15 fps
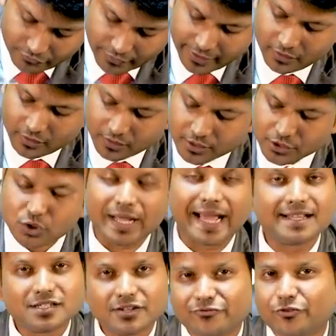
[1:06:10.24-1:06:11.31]
Fine. So the
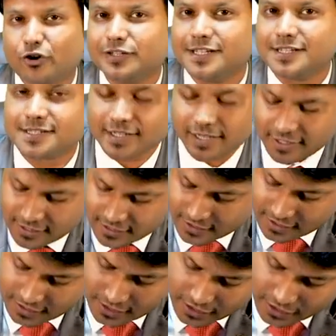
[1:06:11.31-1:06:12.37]
answer for this
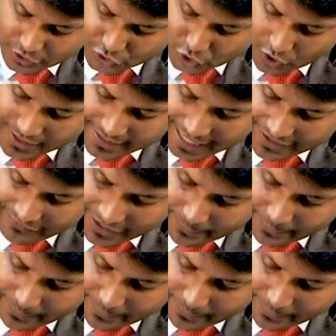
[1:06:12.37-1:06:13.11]
is saw scale